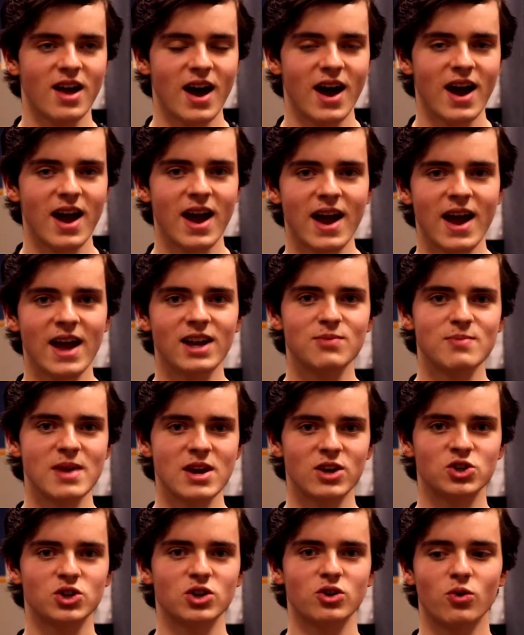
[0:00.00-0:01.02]
I had to make
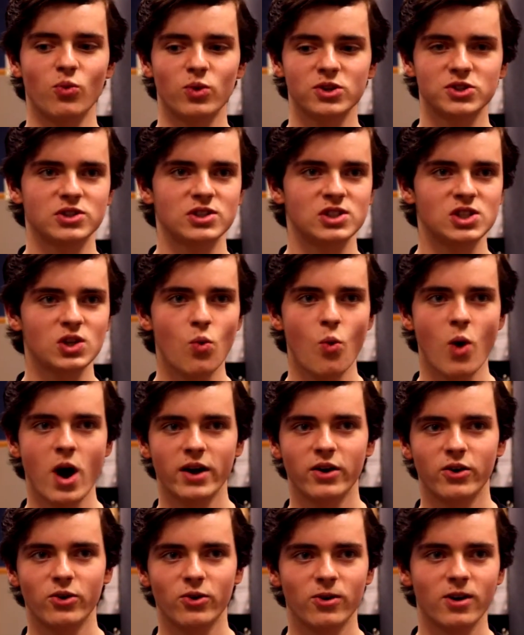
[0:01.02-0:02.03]
sure it wasn't
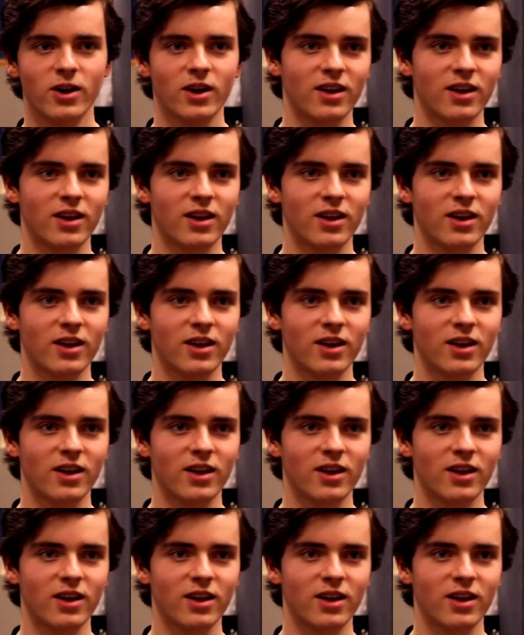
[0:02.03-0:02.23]
squandered.